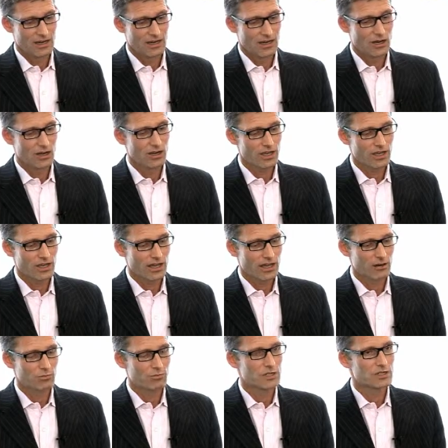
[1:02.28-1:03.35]
And looking
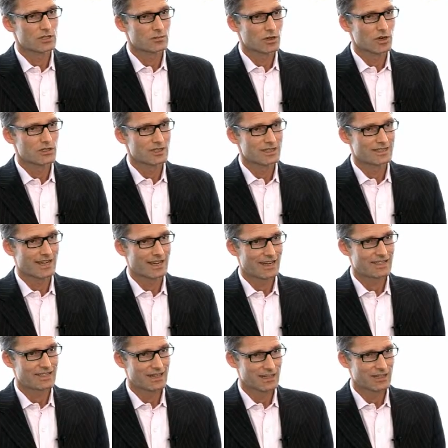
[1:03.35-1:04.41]
at business process
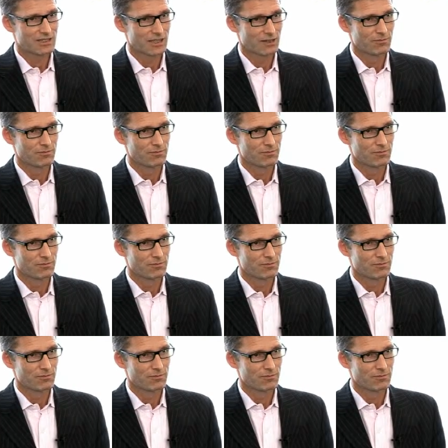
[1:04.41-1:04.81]
and data.